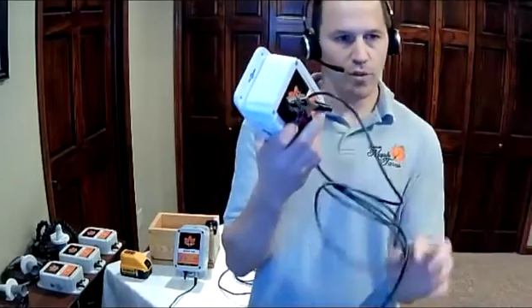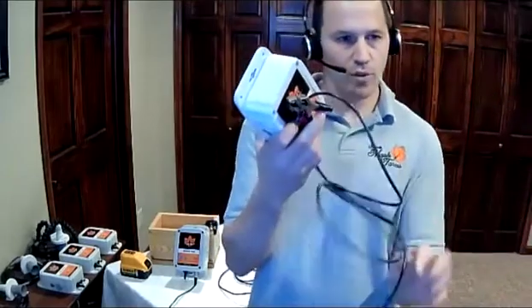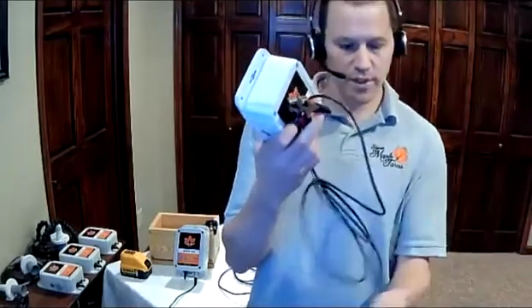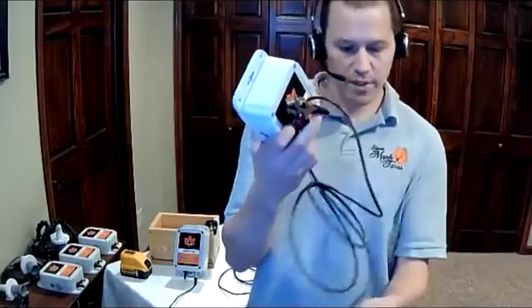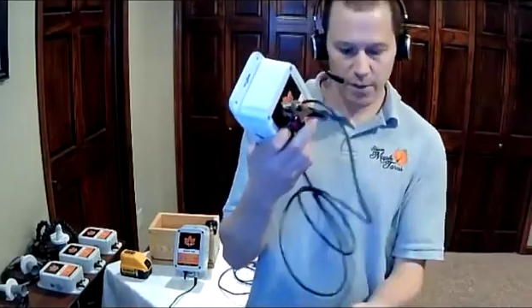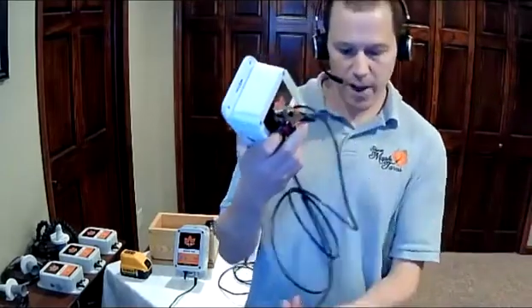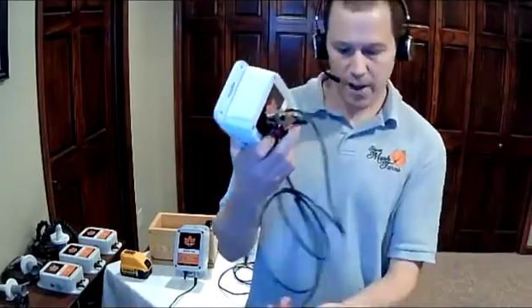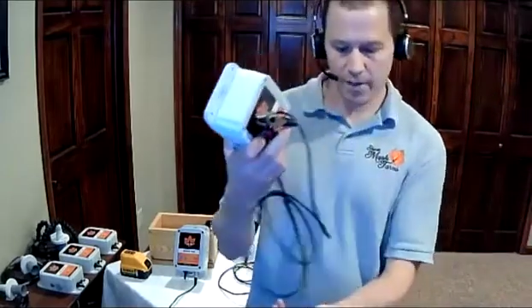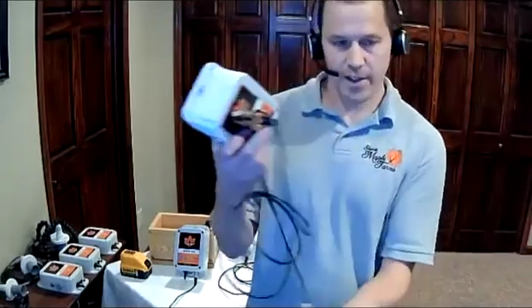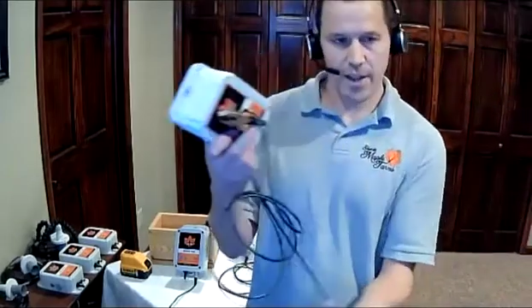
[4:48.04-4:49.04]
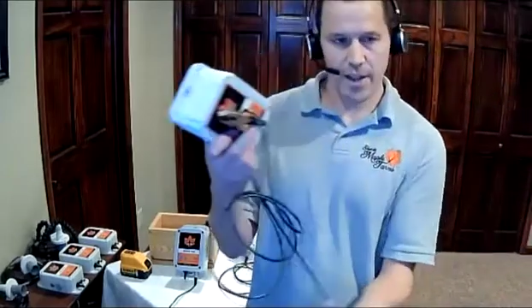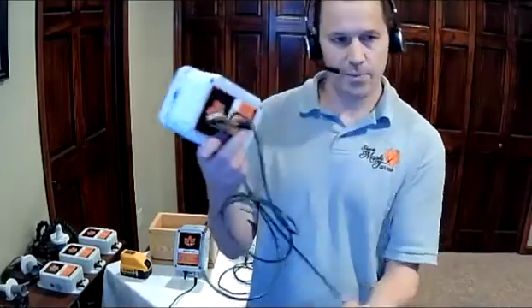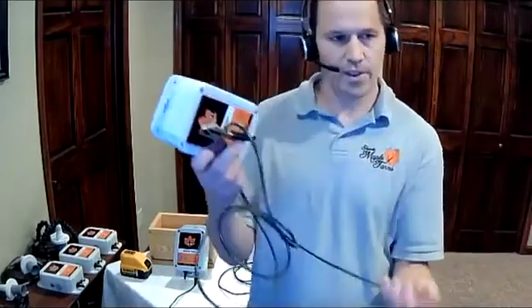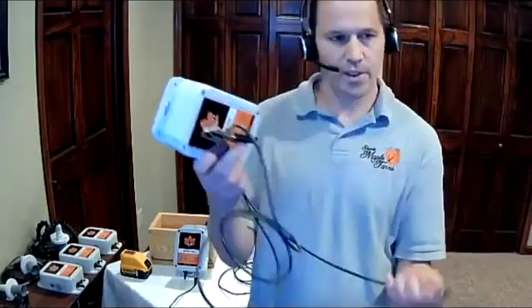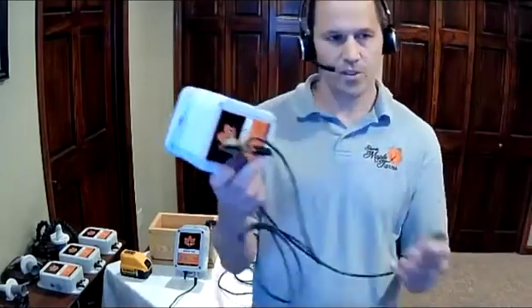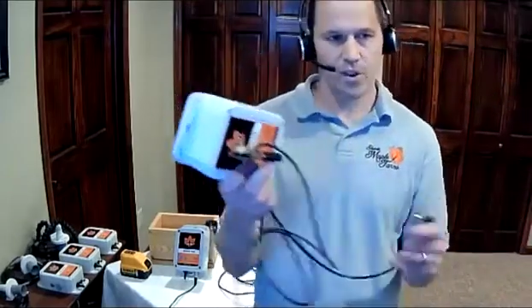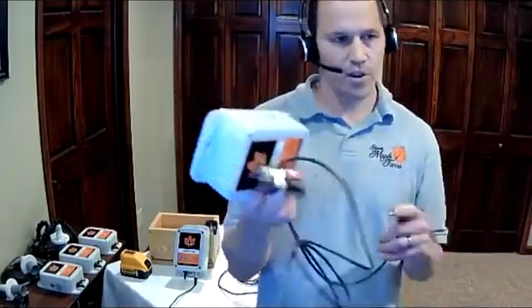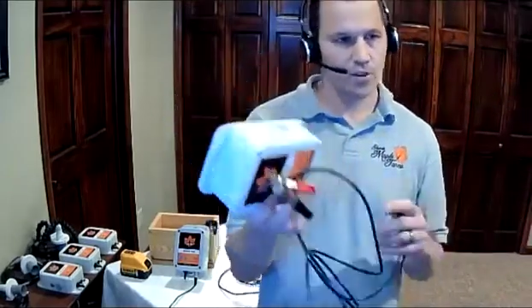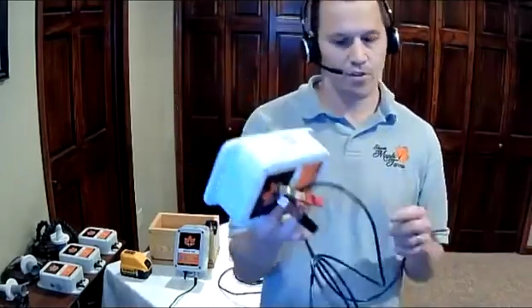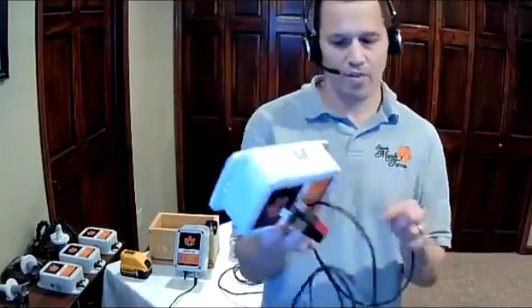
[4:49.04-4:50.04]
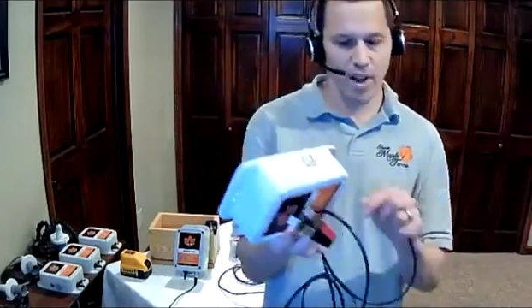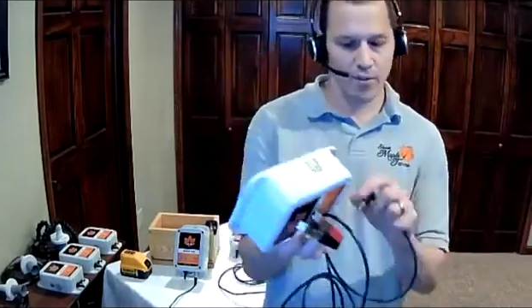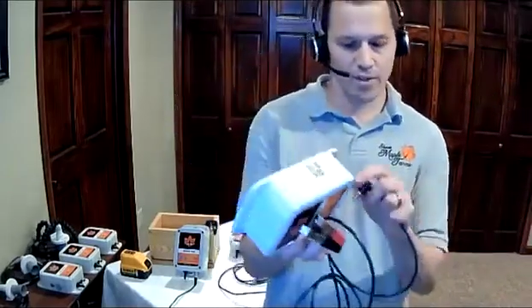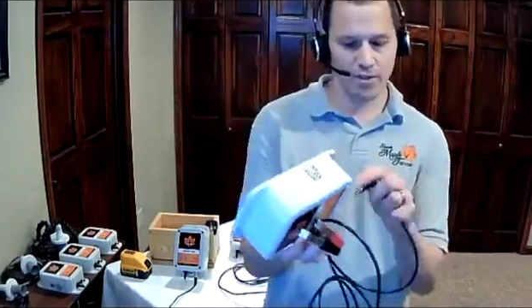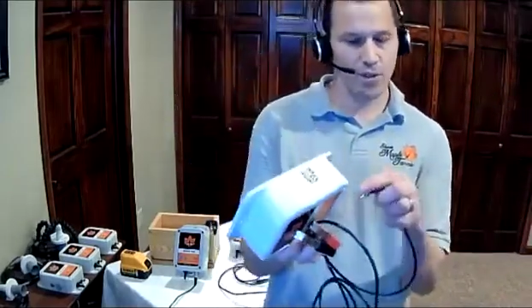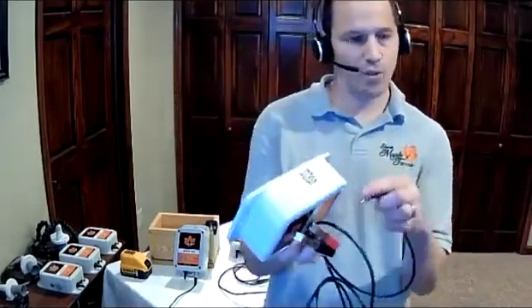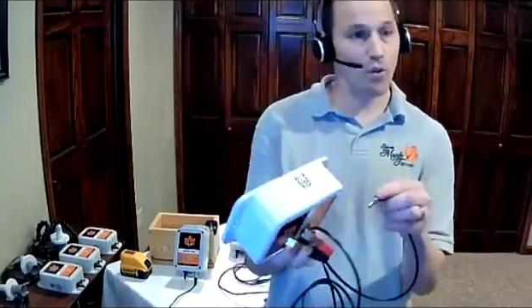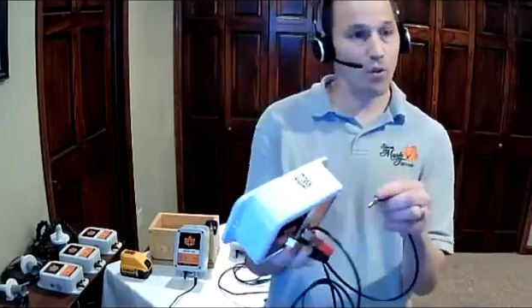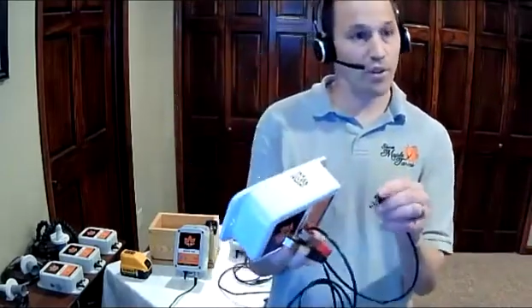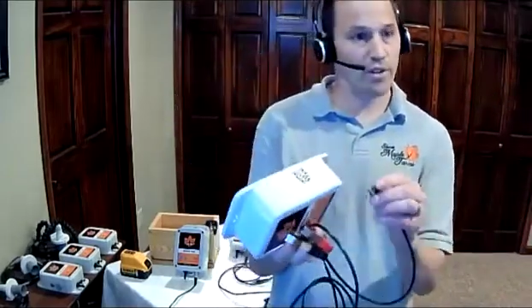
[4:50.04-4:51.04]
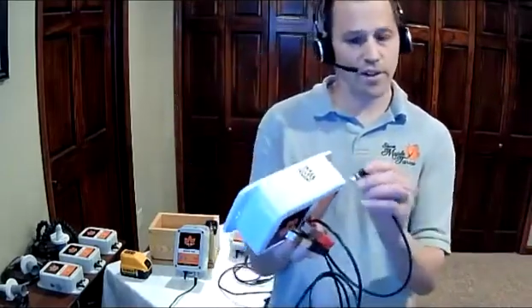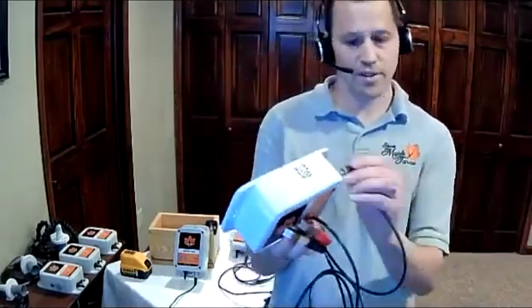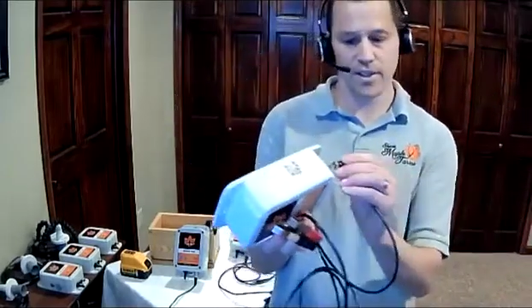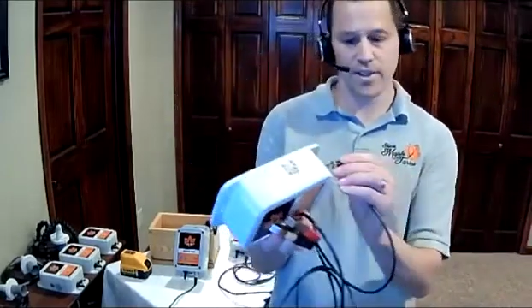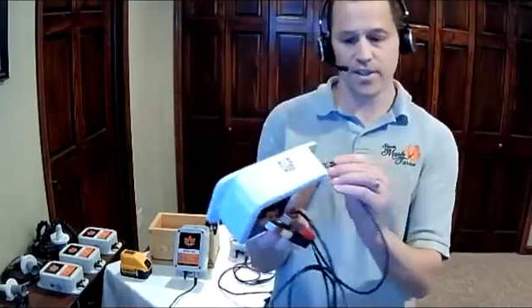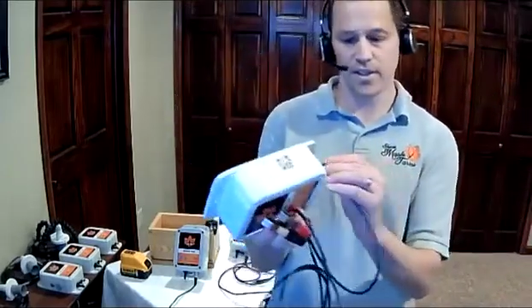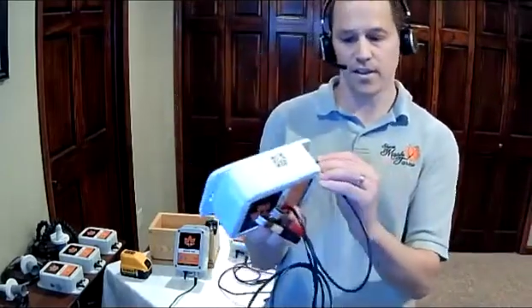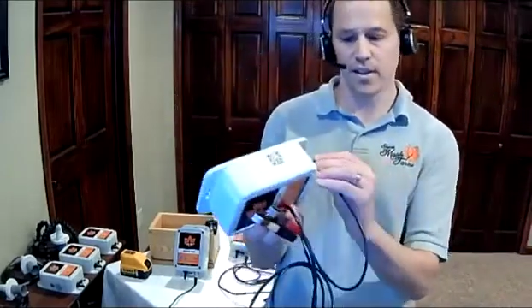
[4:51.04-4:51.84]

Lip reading: DC battery, keep the thing charged, obviously for the whole entire season,